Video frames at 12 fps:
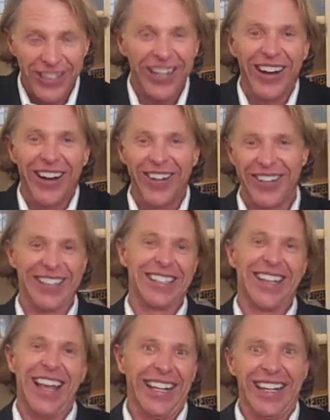You know,
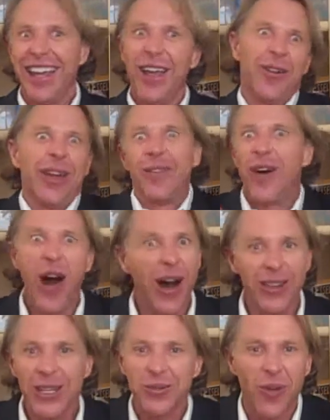it's like we have
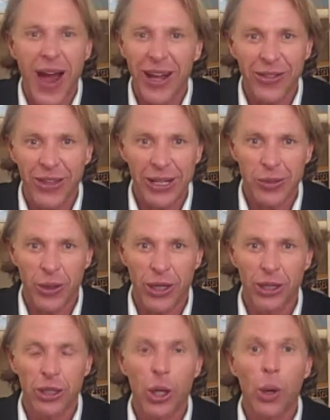all these wild things we're
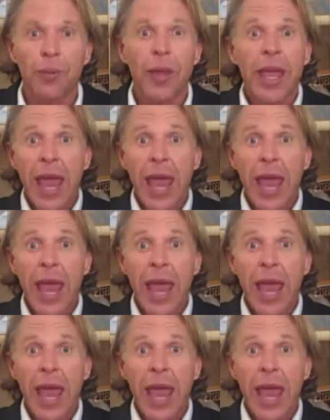going to do.